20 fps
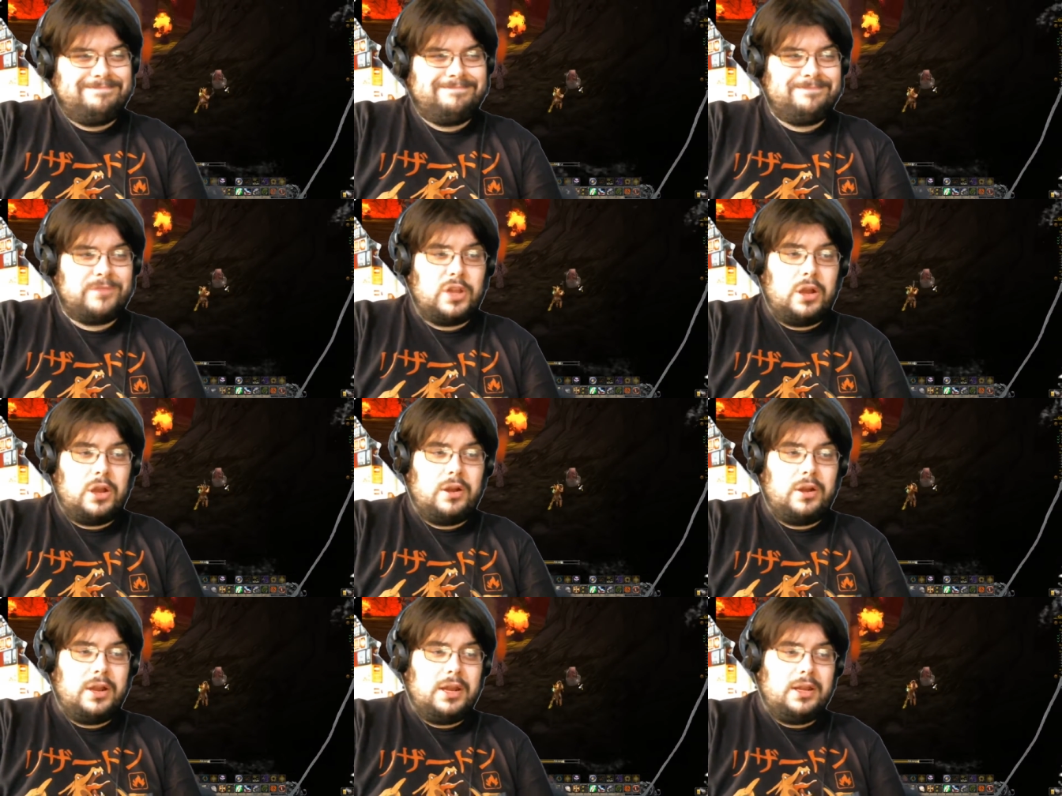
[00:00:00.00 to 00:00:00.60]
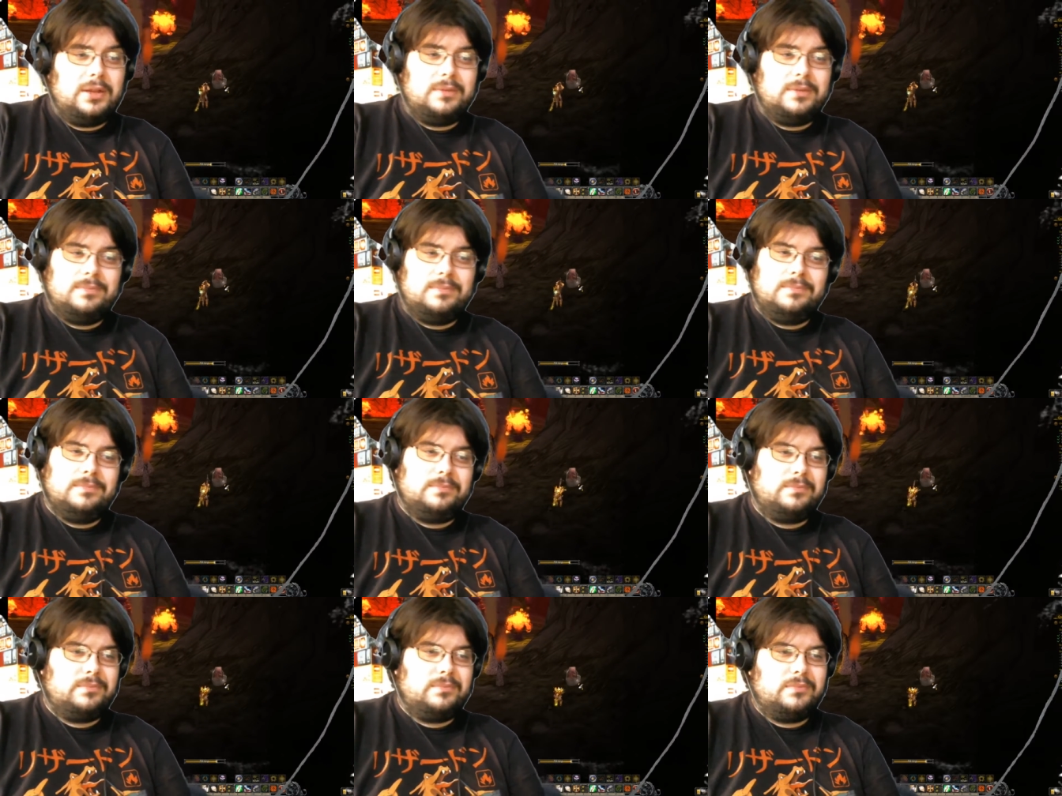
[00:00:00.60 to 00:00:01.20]
I.
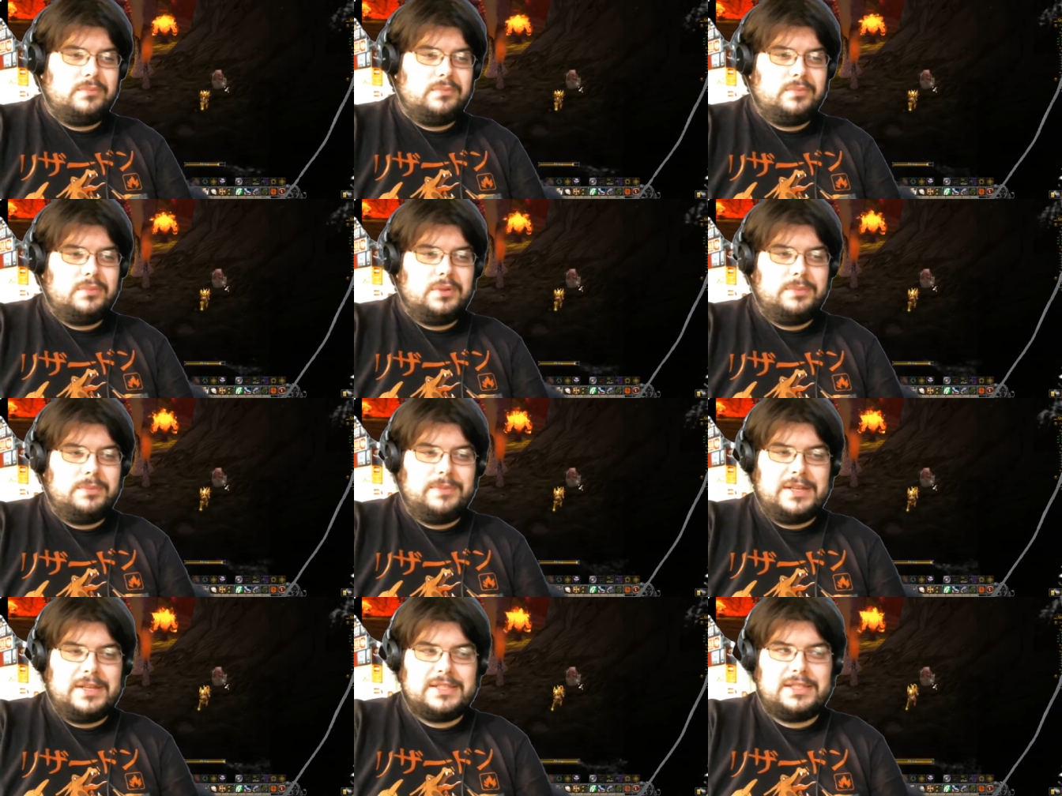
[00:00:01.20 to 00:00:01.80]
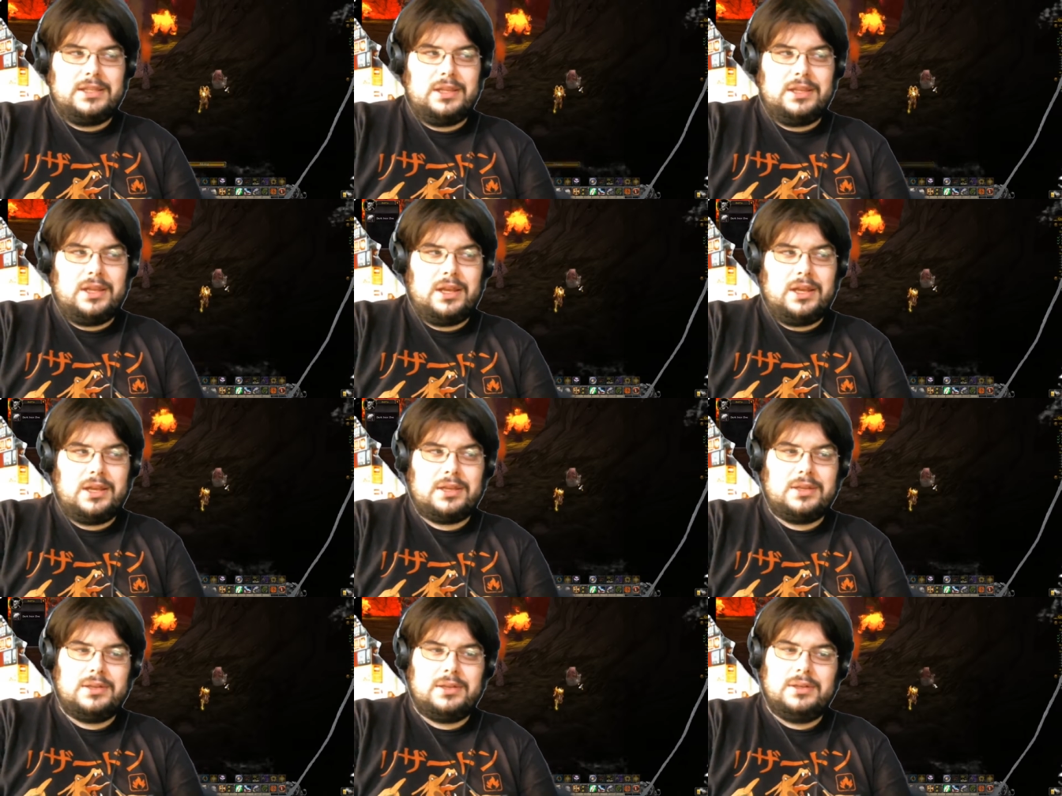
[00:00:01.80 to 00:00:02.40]
Best of
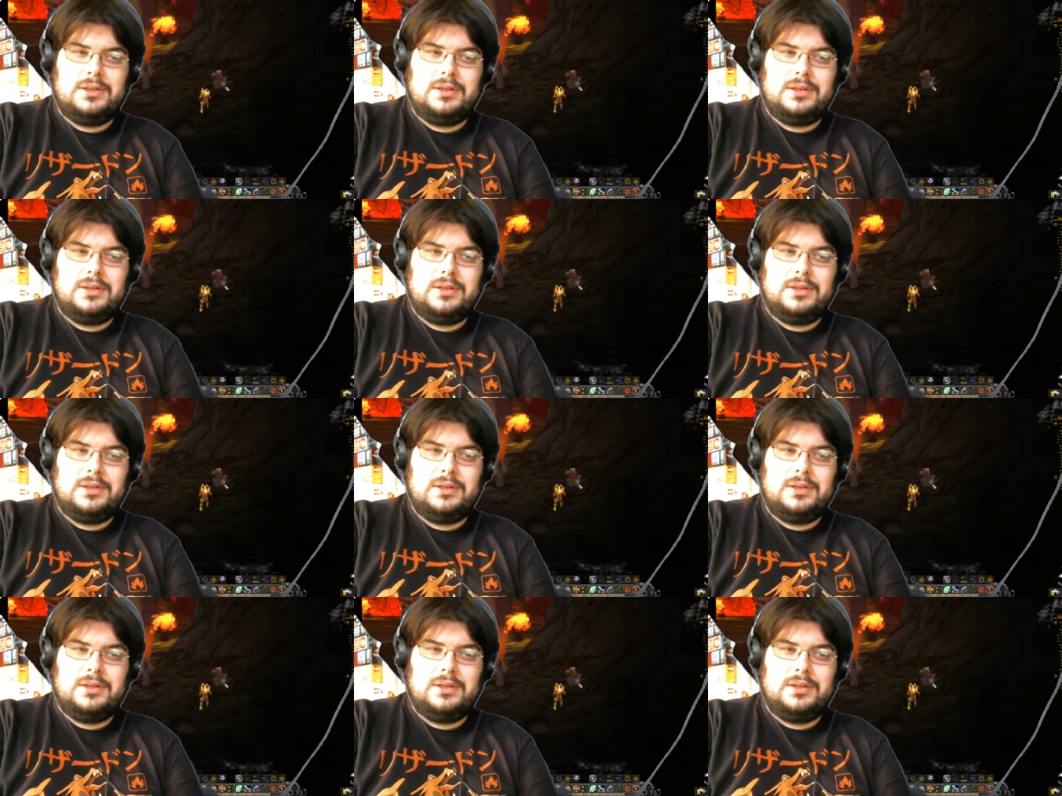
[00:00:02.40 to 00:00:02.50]
luck.